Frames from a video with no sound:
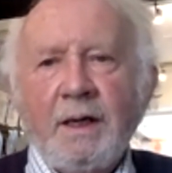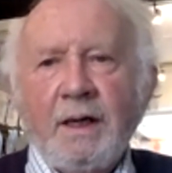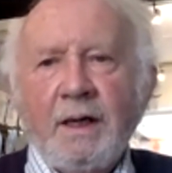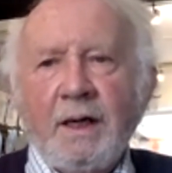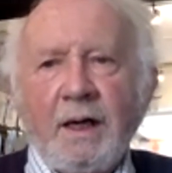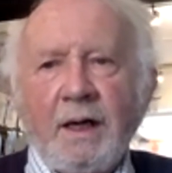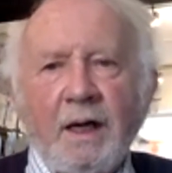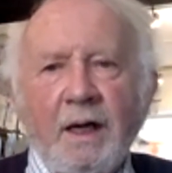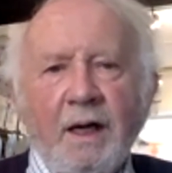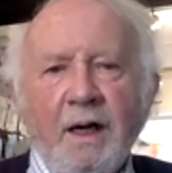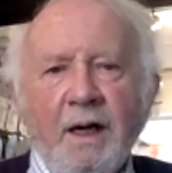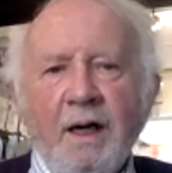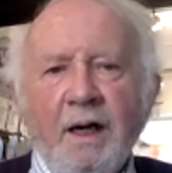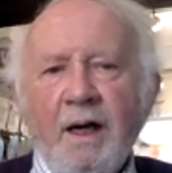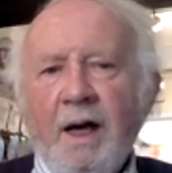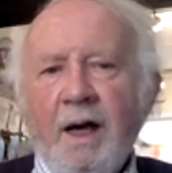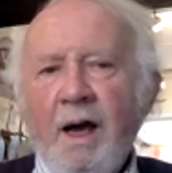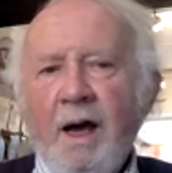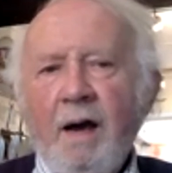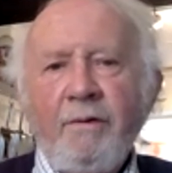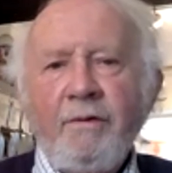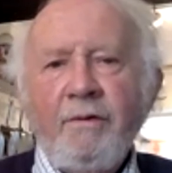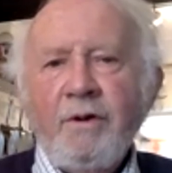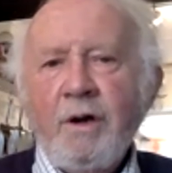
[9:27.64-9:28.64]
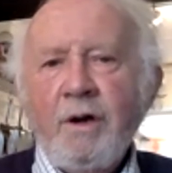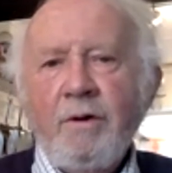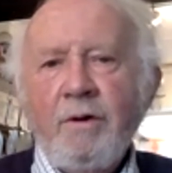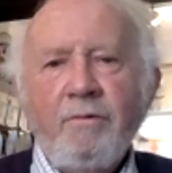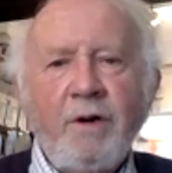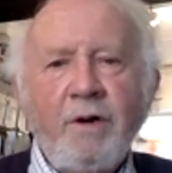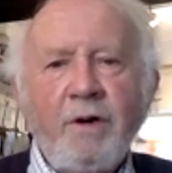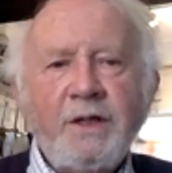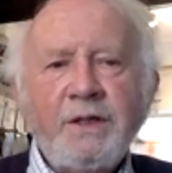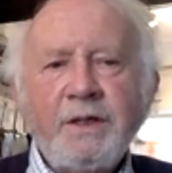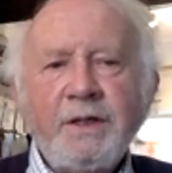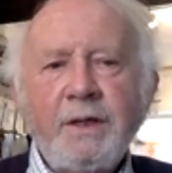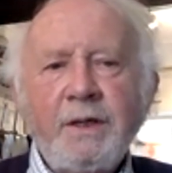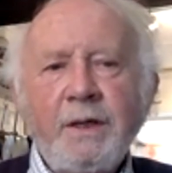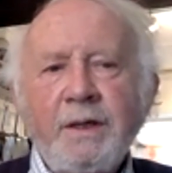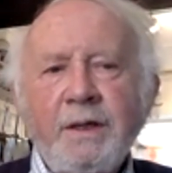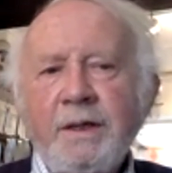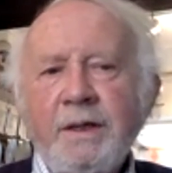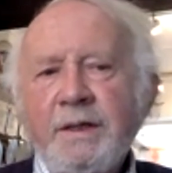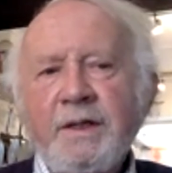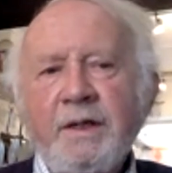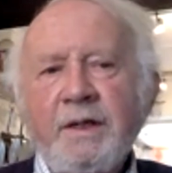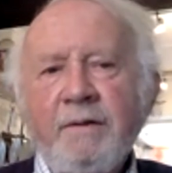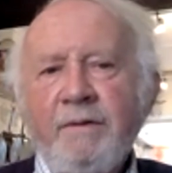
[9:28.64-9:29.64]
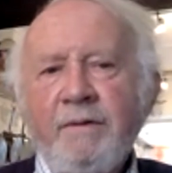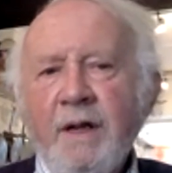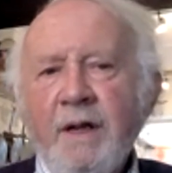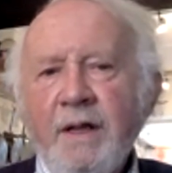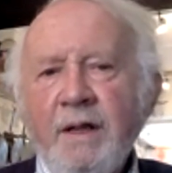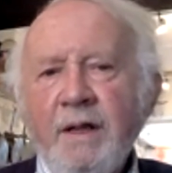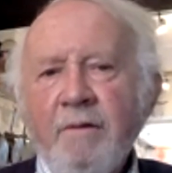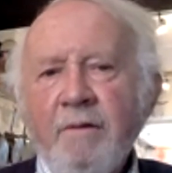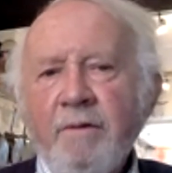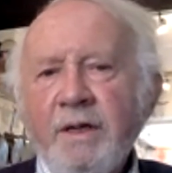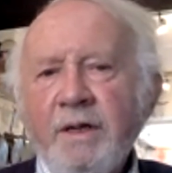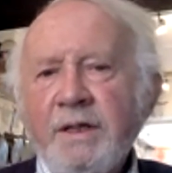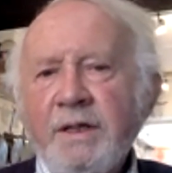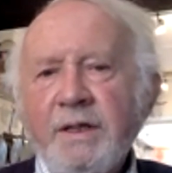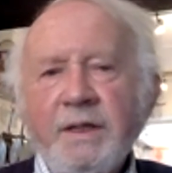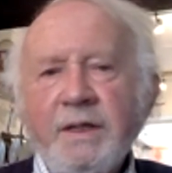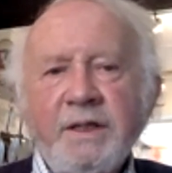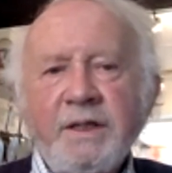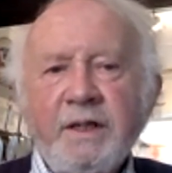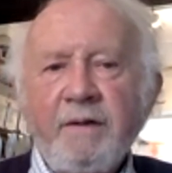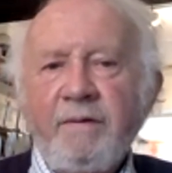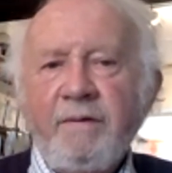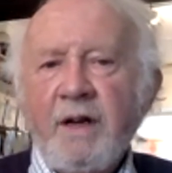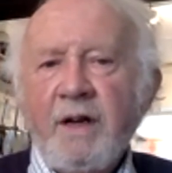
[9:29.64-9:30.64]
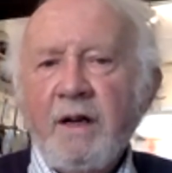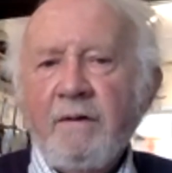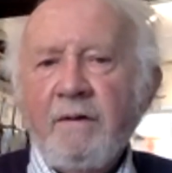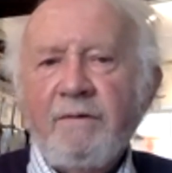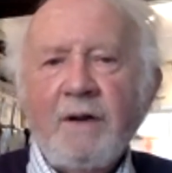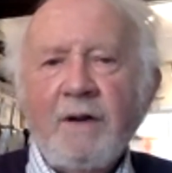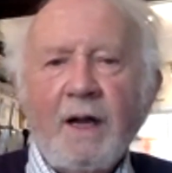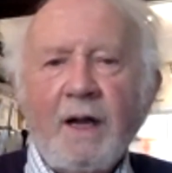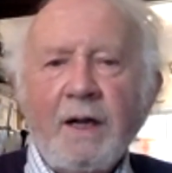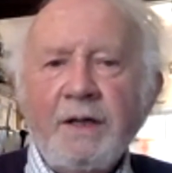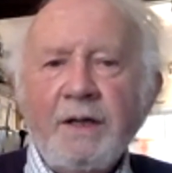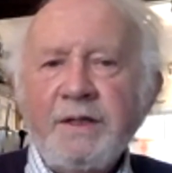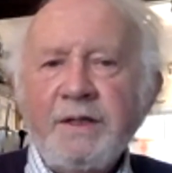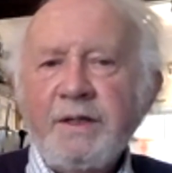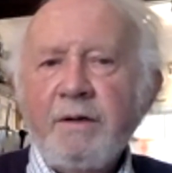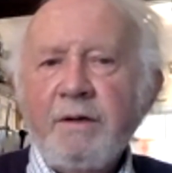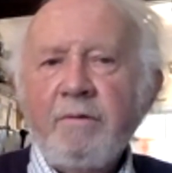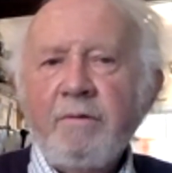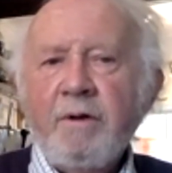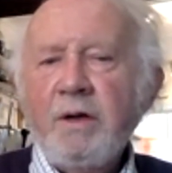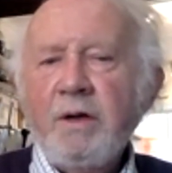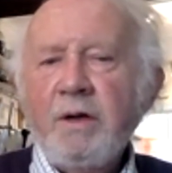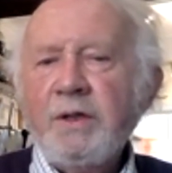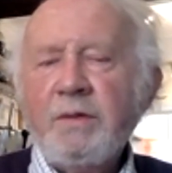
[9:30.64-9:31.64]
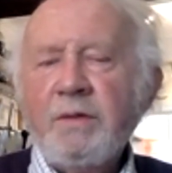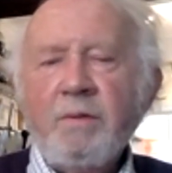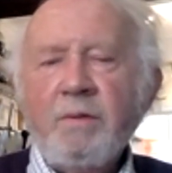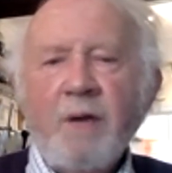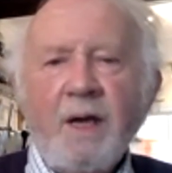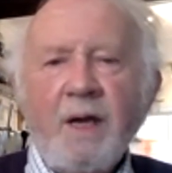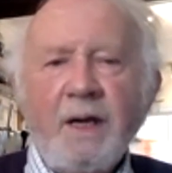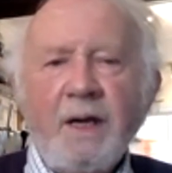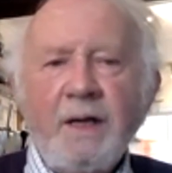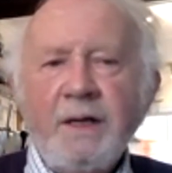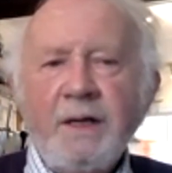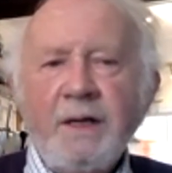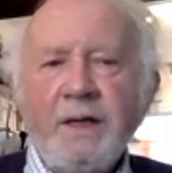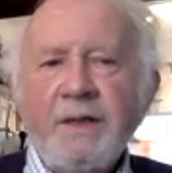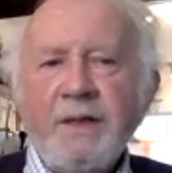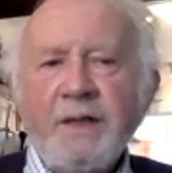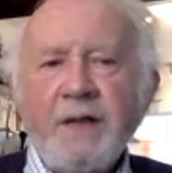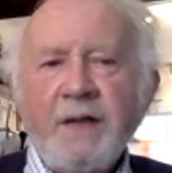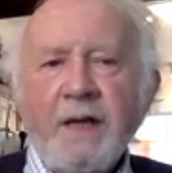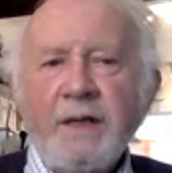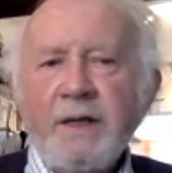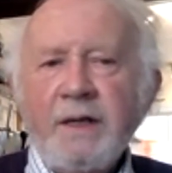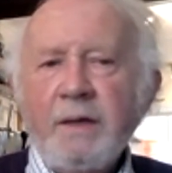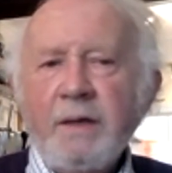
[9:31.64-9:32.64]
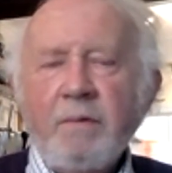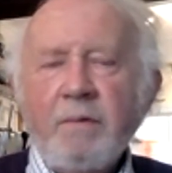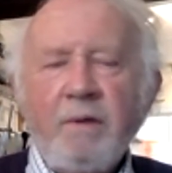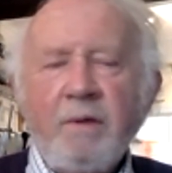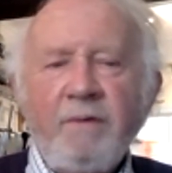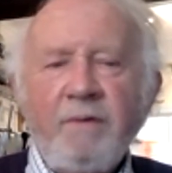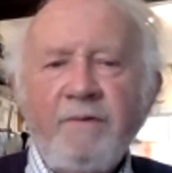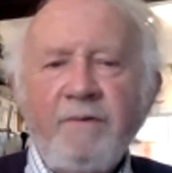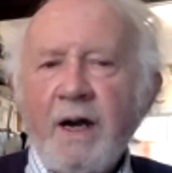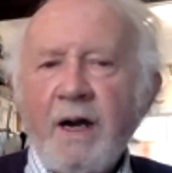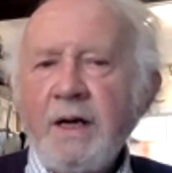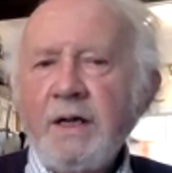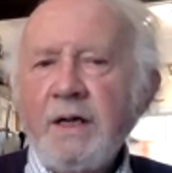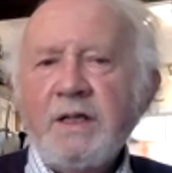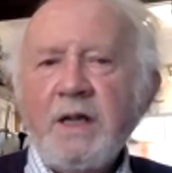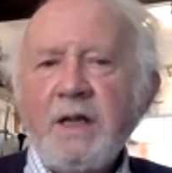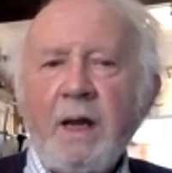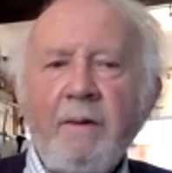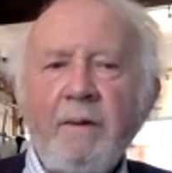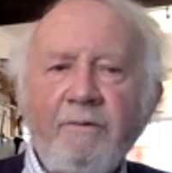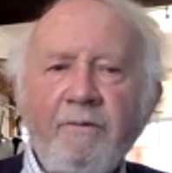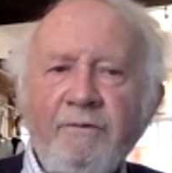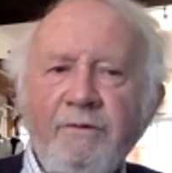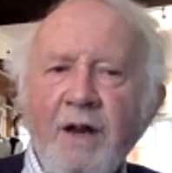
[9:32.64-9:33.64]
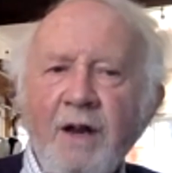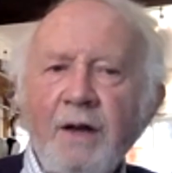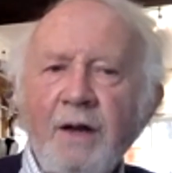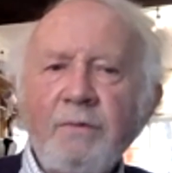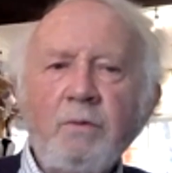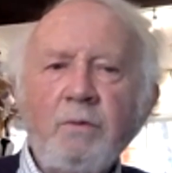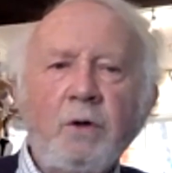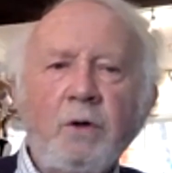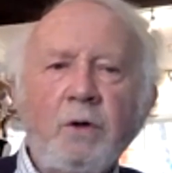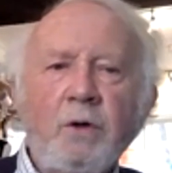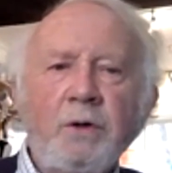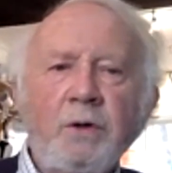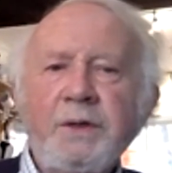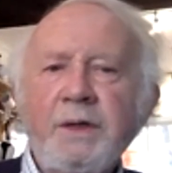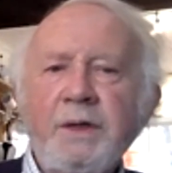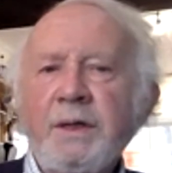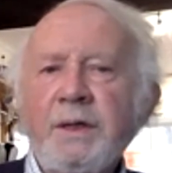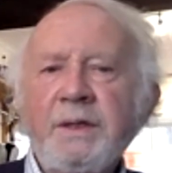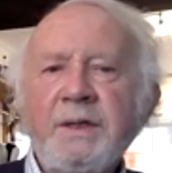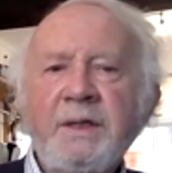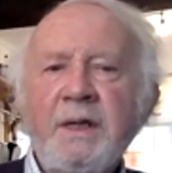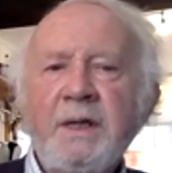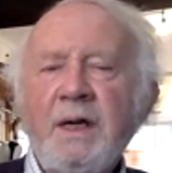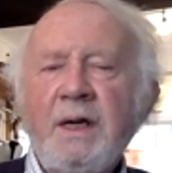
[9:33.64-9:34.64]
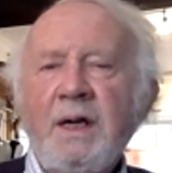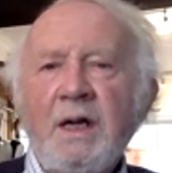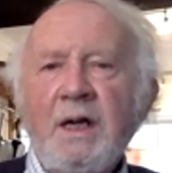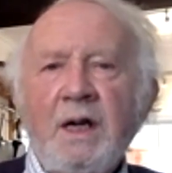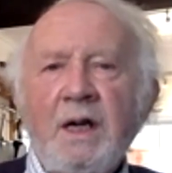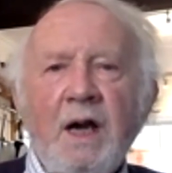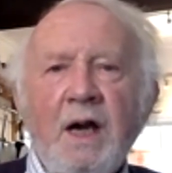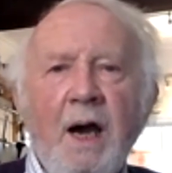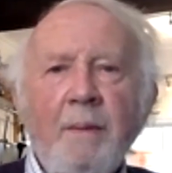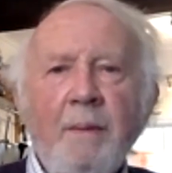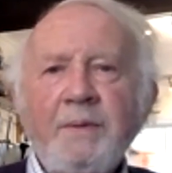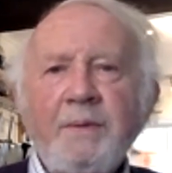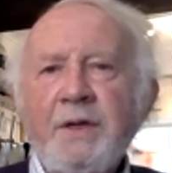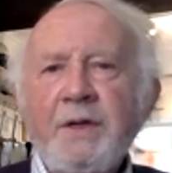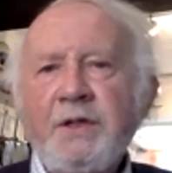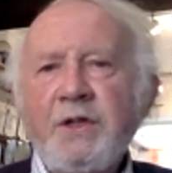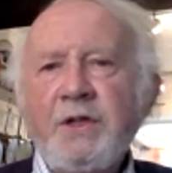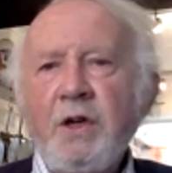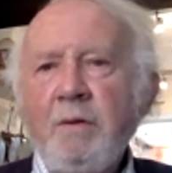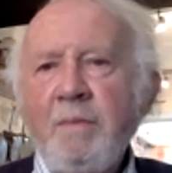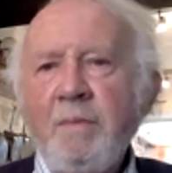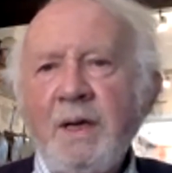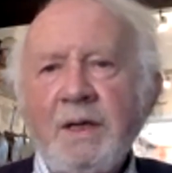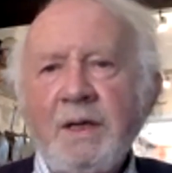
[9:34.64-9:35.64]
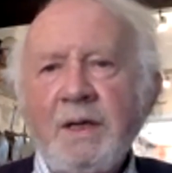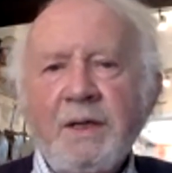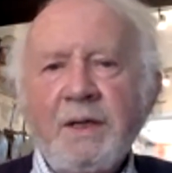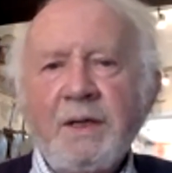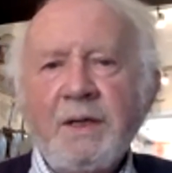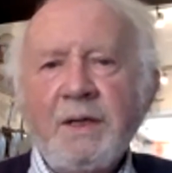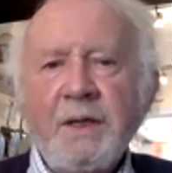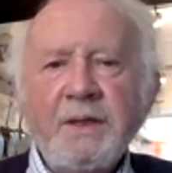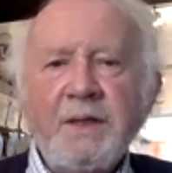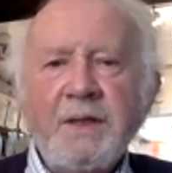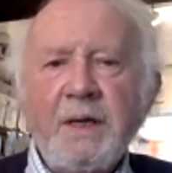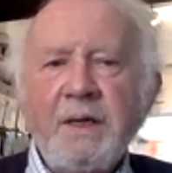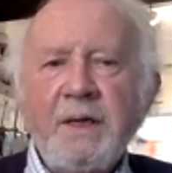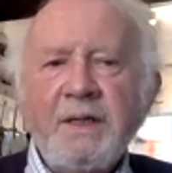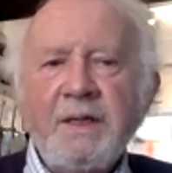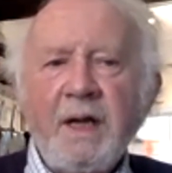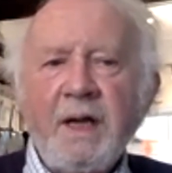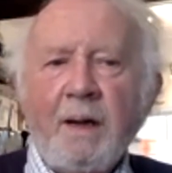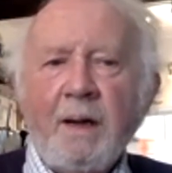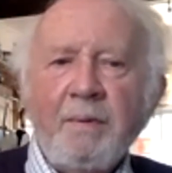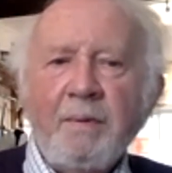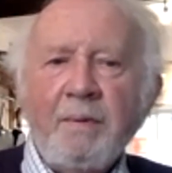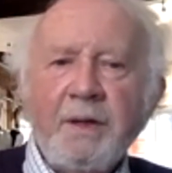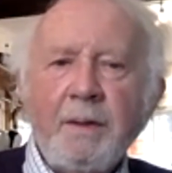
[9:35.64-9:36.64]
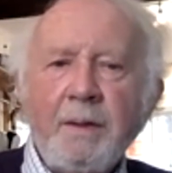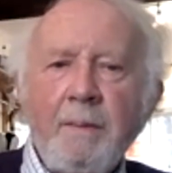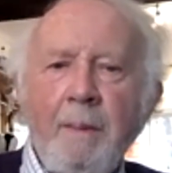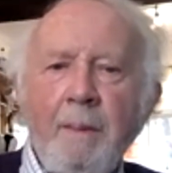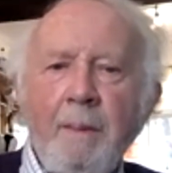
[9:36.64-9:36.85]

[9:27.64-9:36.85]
However, in the recent severe floods, the roads were inundated with very deep floodwaters, up to 2 meters in depth.